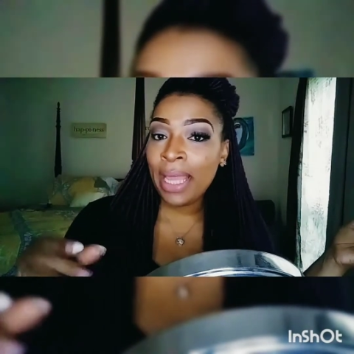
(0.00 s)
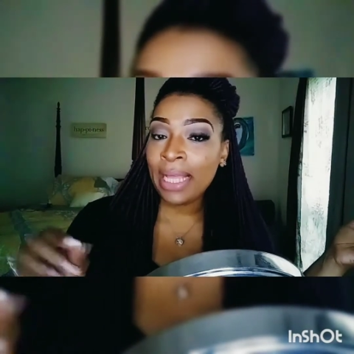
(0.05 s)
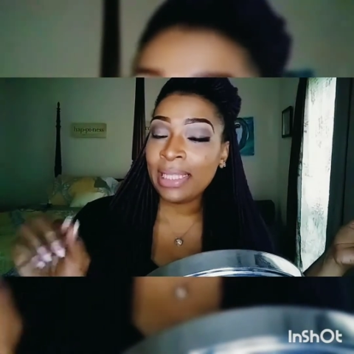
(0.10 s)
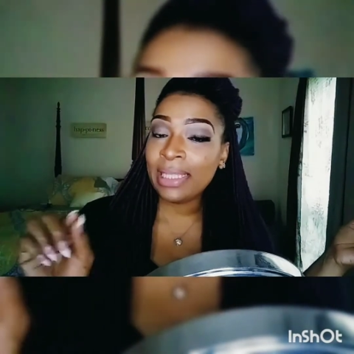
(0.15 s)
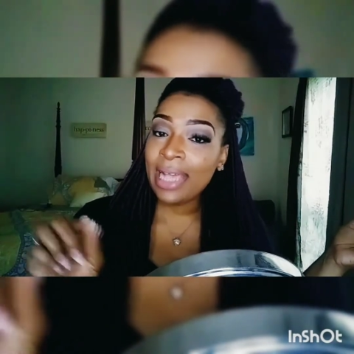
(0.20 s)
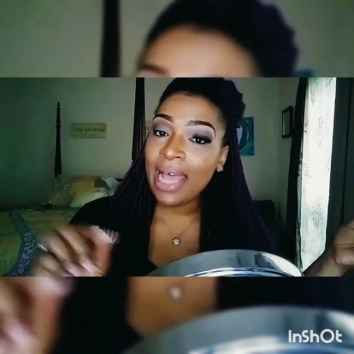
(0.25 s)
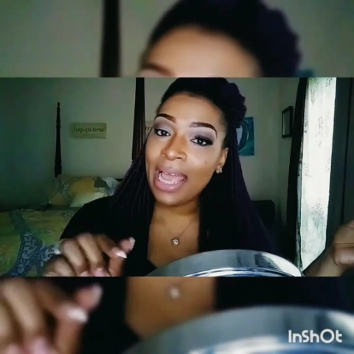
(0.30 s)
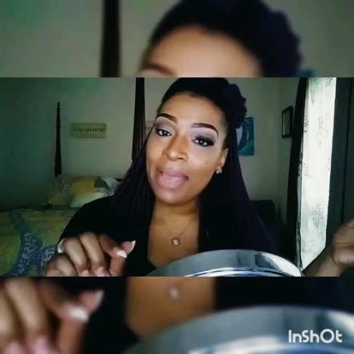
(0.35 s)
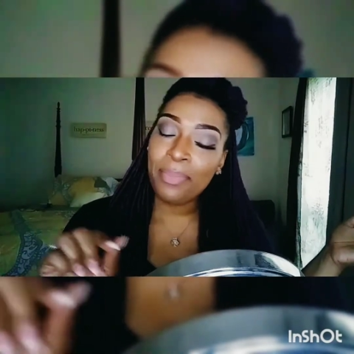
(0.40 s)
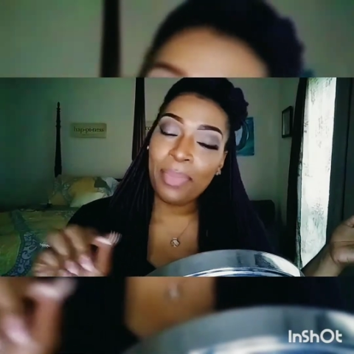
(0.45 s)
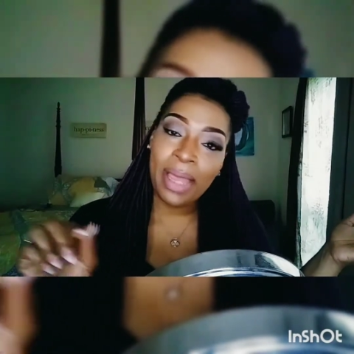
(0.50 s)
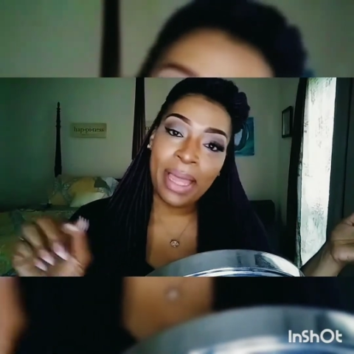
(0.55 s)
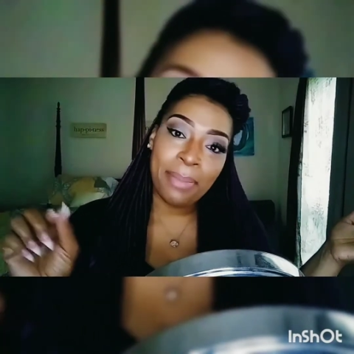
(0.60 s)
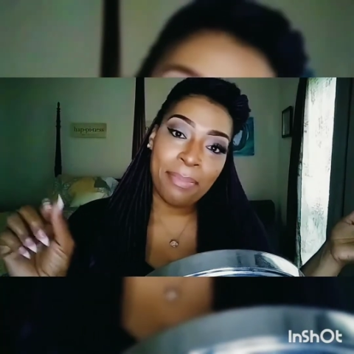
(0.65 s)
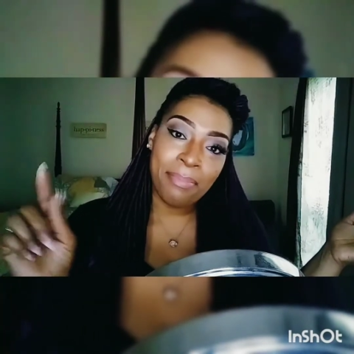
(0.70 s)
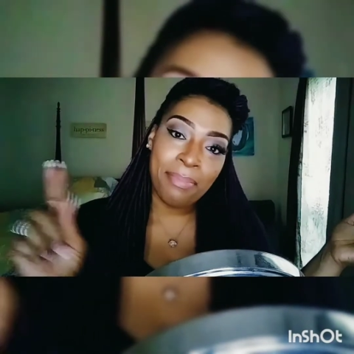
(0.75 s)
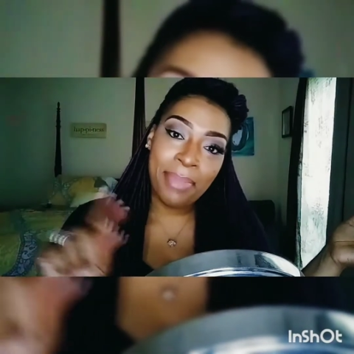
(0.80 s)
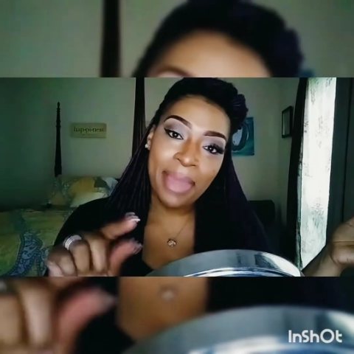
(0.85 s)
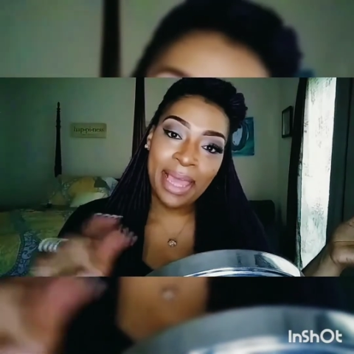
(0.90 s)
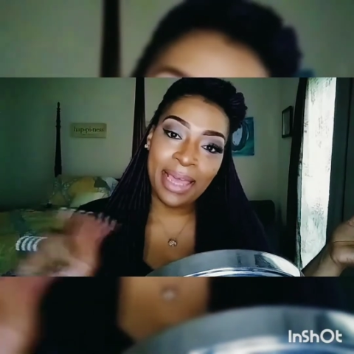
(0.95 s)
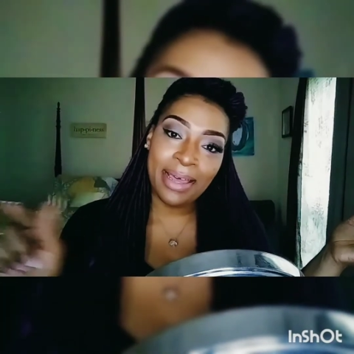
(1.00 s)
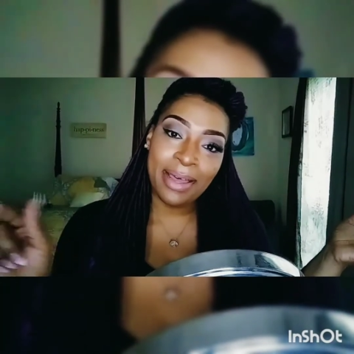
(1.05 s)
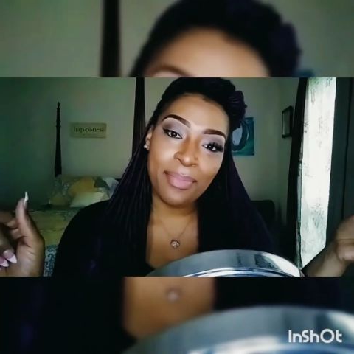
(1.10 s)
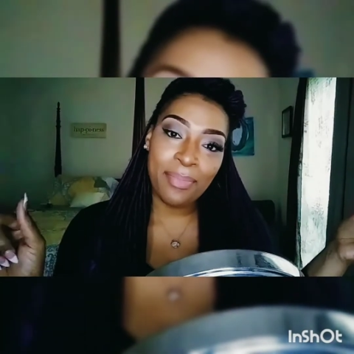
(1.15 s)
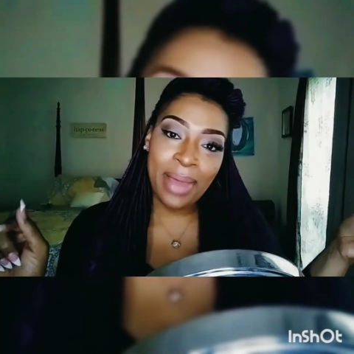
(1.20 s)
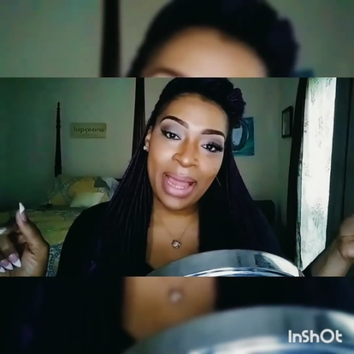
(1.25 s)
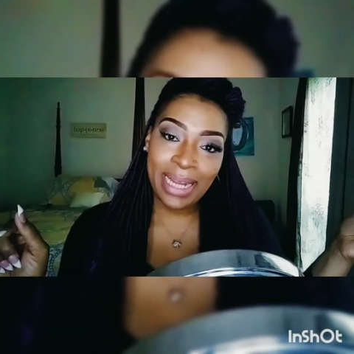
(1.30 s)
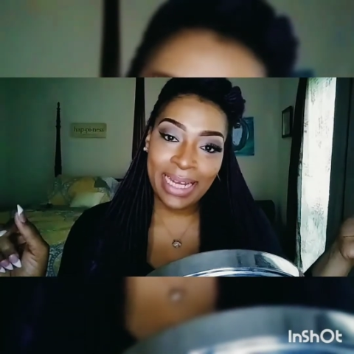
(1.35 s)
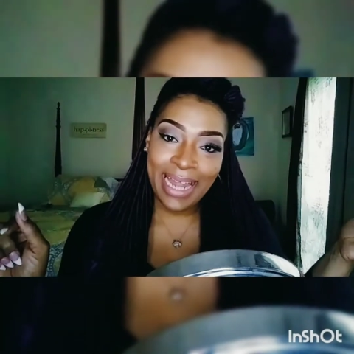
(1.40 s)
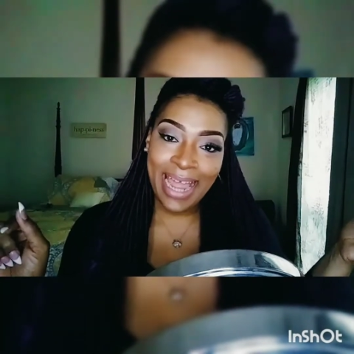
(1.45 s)
and type in
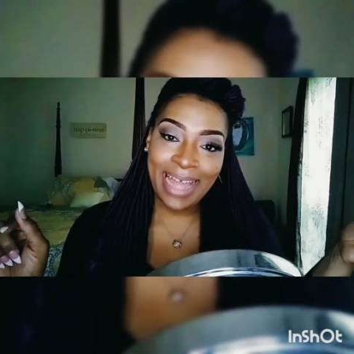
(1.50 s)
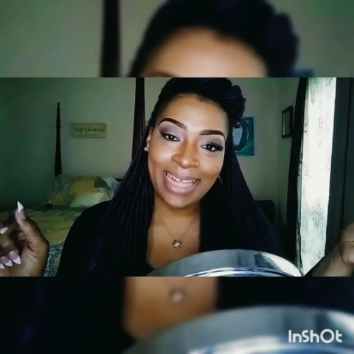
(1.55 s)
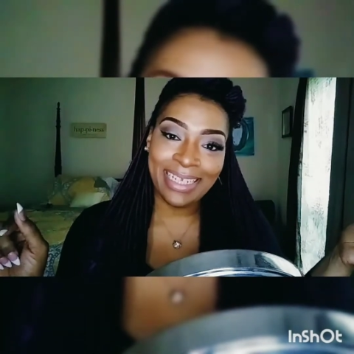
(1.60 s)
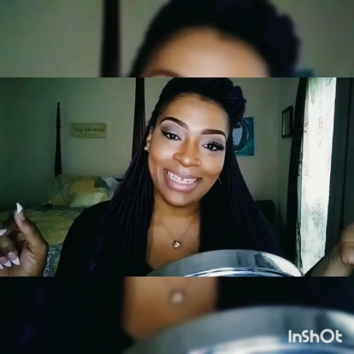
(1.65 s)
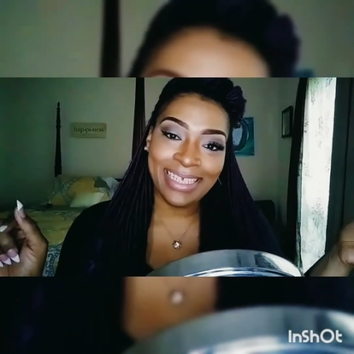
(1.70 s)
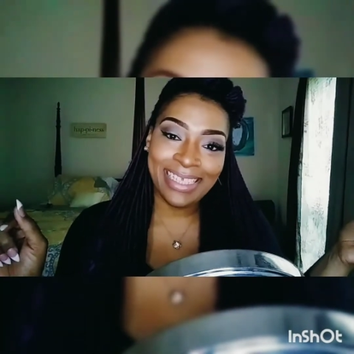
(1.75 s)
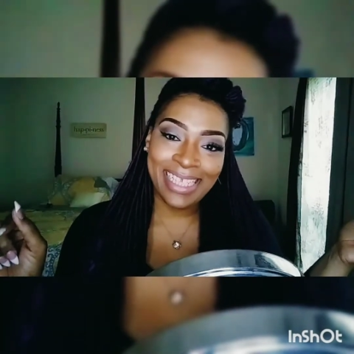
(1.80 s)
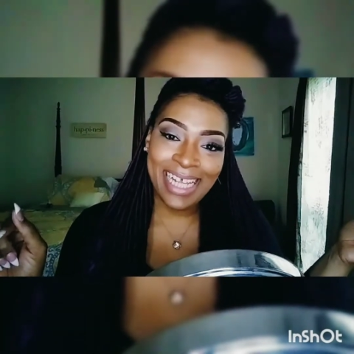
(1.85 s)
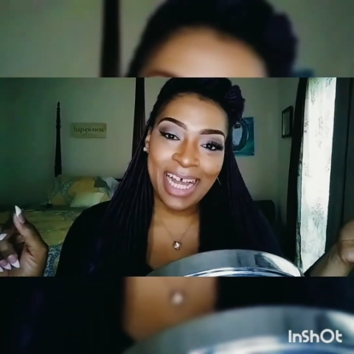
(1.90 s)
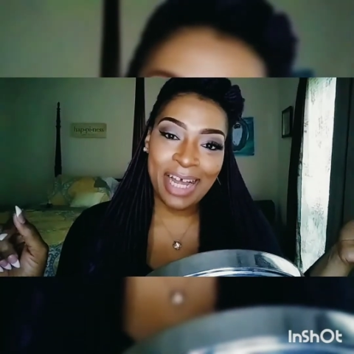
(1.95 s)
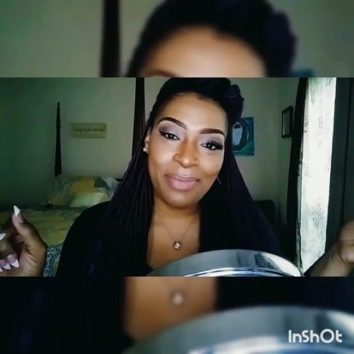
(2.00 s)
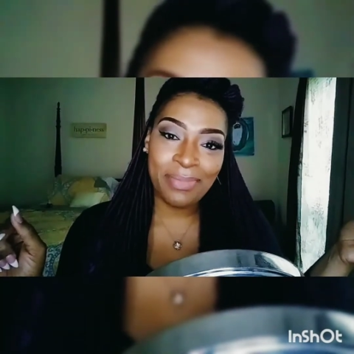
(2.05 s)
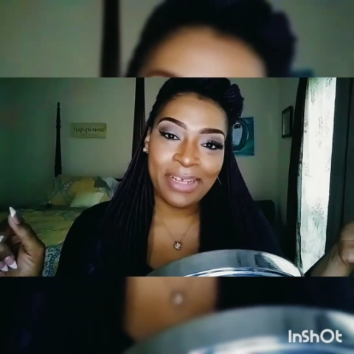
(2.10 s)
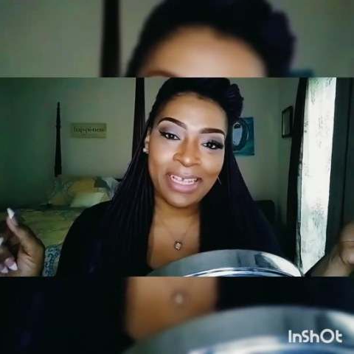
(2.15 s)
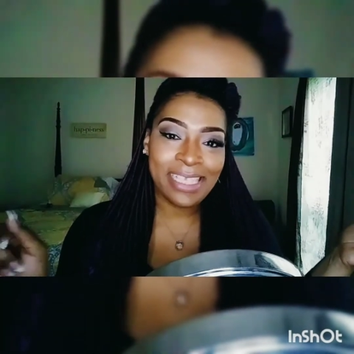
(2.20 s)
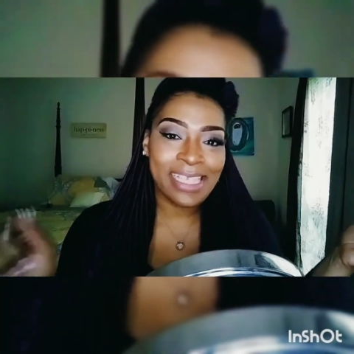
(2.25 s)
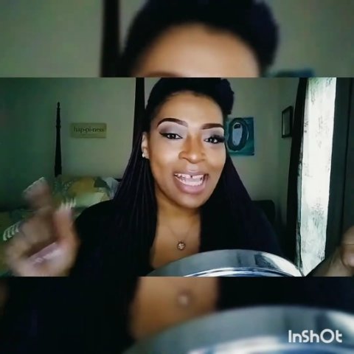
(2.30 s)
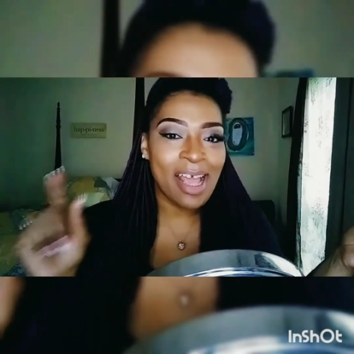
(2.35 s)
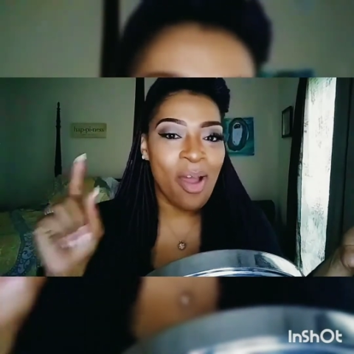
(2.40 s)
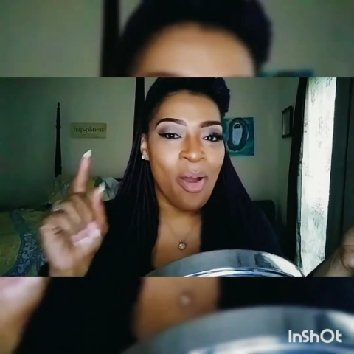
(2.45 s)
Makeup by Natalie Thomas.